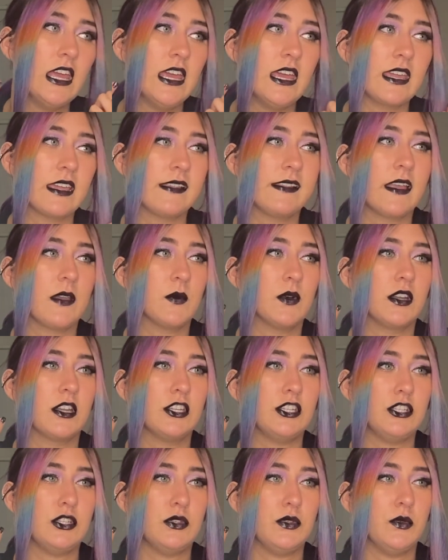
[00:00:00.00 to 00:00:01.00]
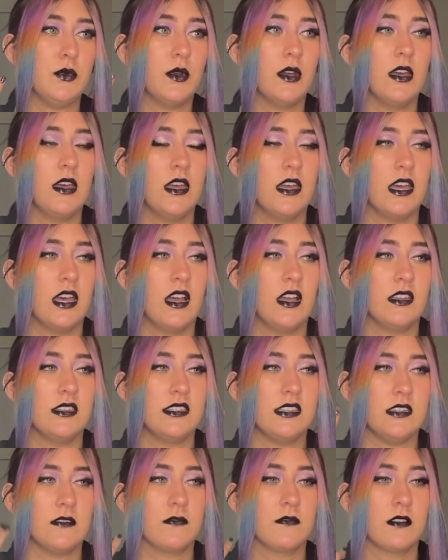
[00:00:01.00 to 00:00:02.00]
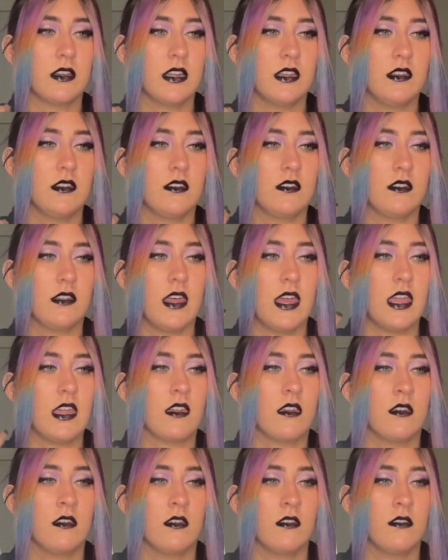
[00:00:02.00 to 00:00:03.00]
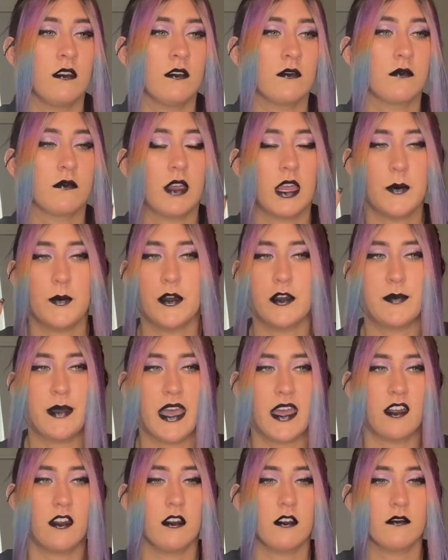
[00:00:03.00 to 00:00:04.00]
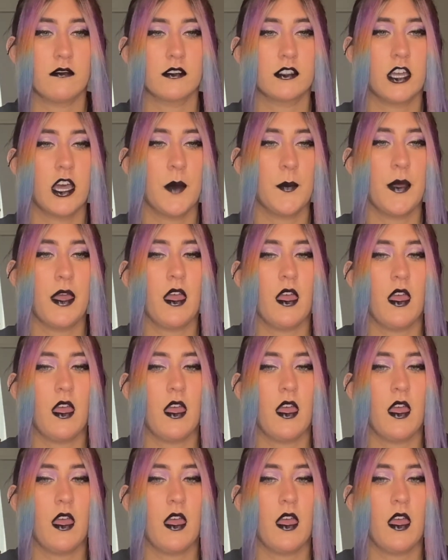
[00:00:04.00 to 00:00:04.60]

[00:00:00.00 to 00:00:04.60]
because I want to do a different like rainbow pattern over top.